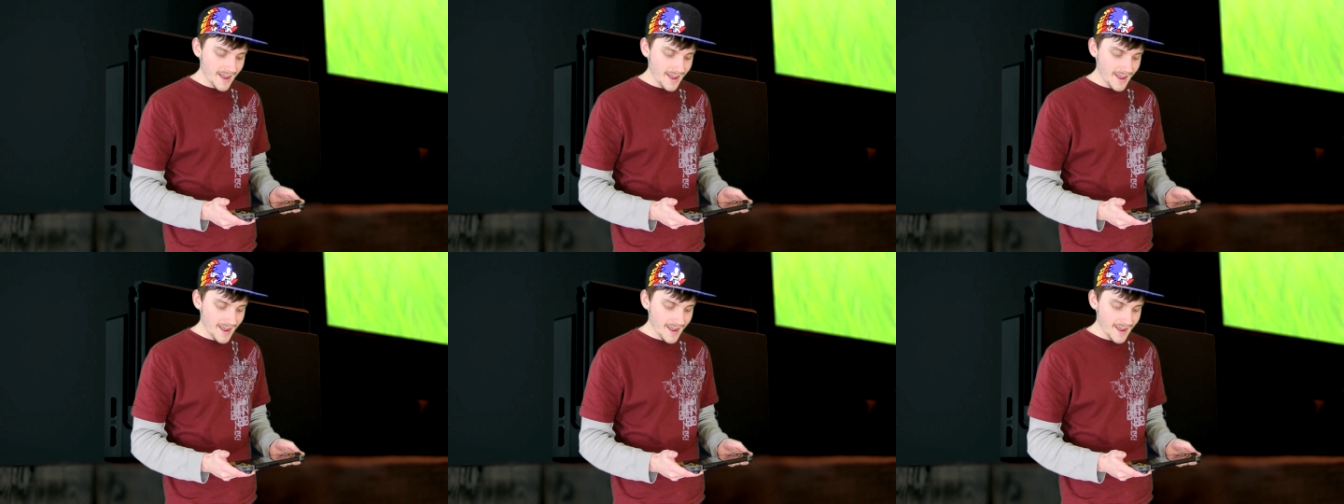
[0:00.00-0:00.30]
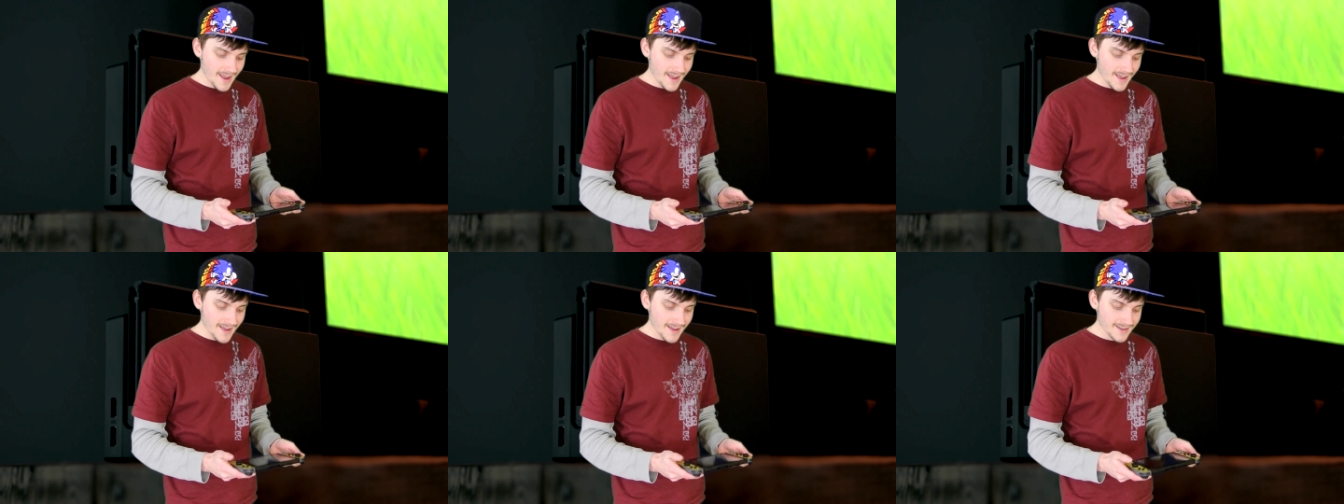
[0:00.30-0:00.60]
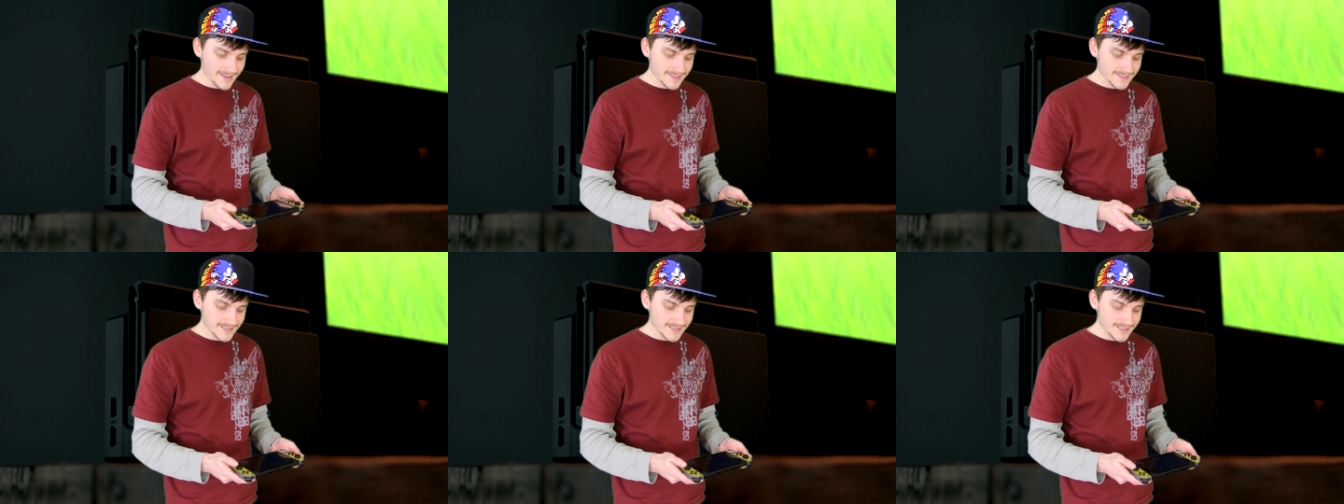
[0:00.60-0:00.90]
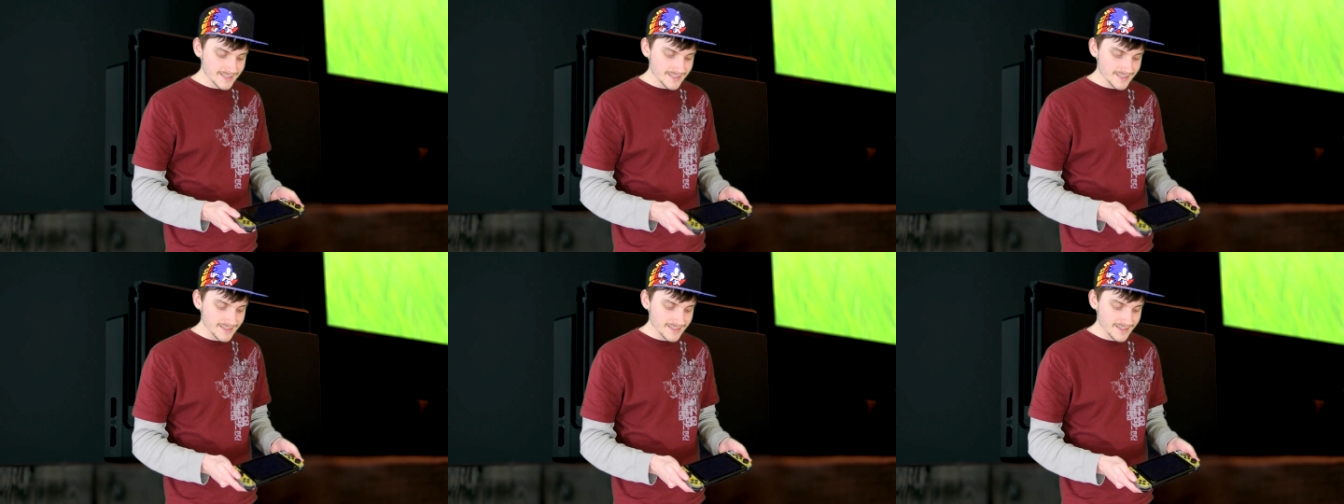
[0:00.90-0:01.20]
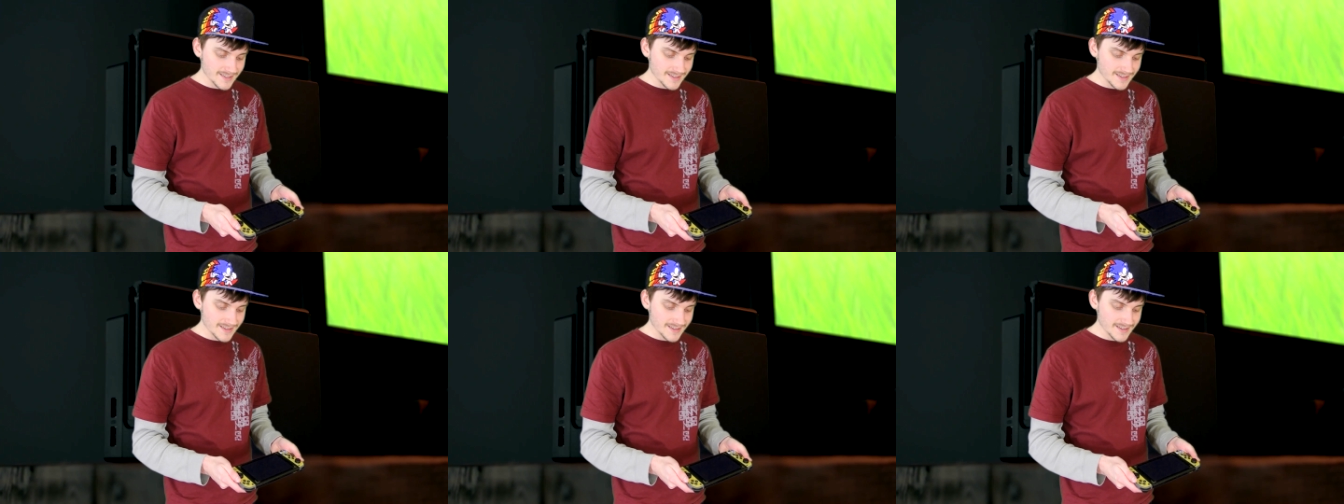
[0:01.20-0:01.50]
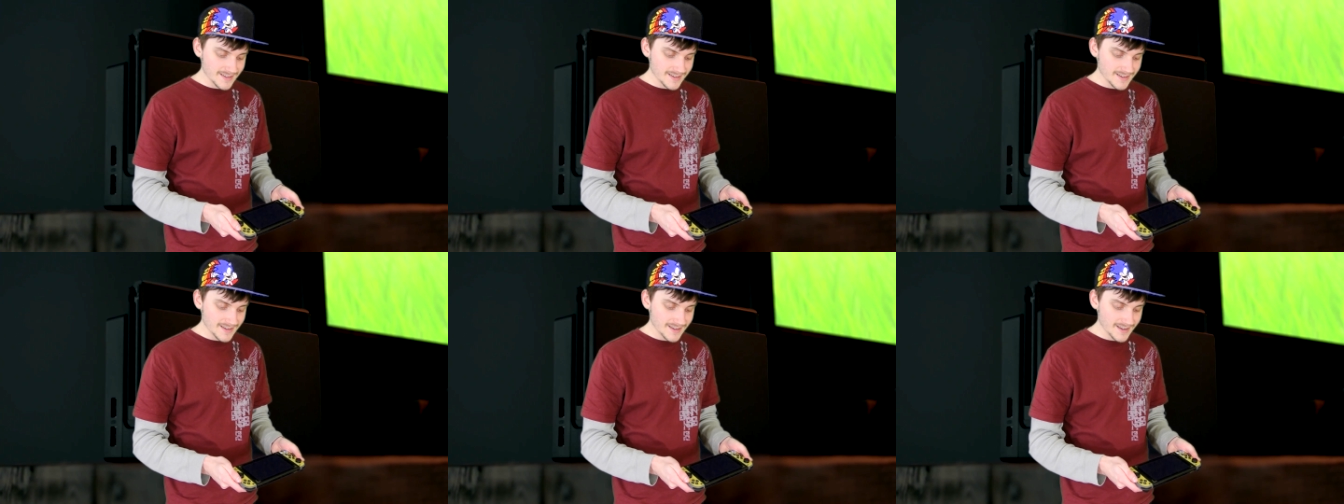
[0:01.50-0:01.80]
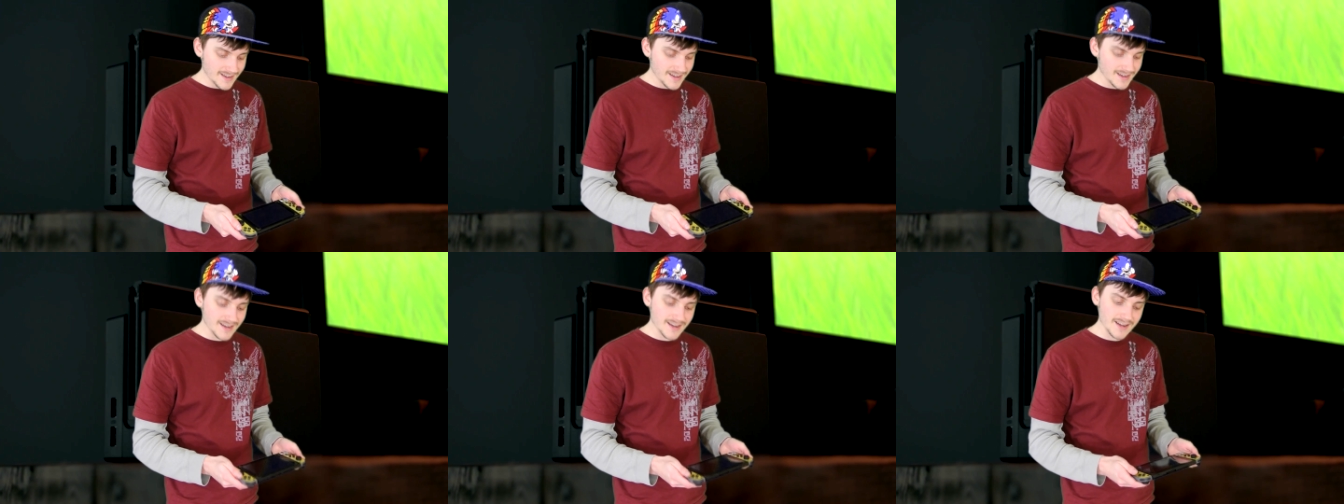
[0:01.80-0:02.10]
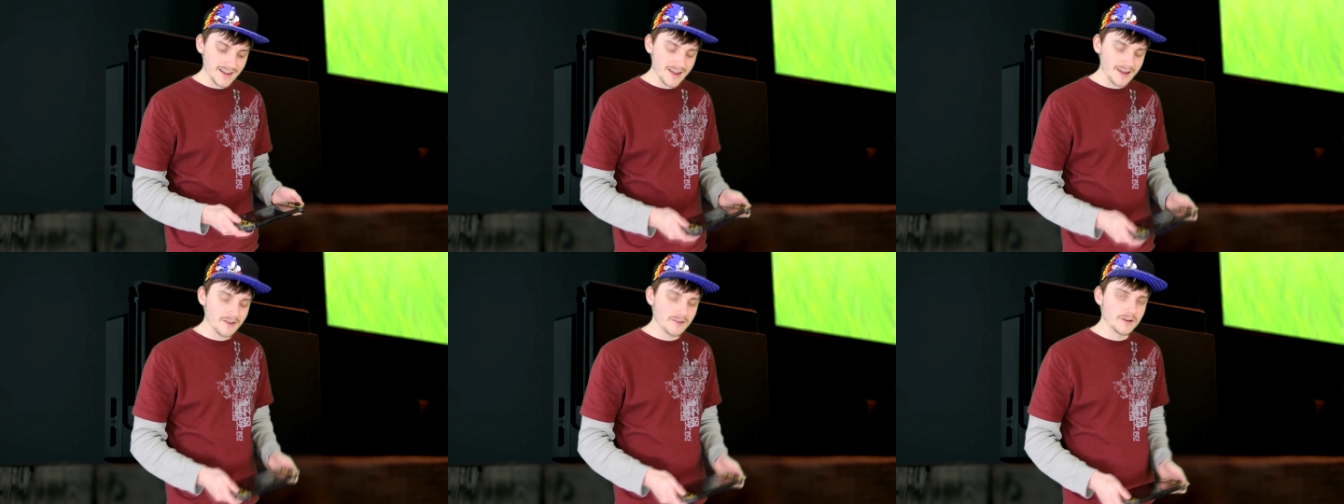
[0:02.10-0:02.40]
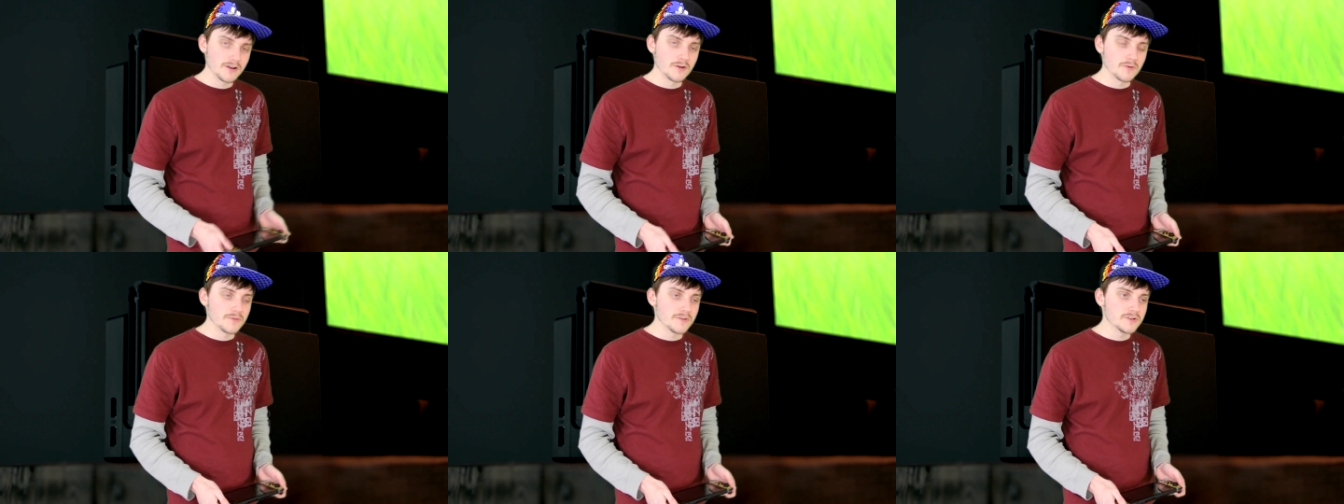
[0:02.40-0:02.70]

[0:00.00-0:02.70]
And I don't know.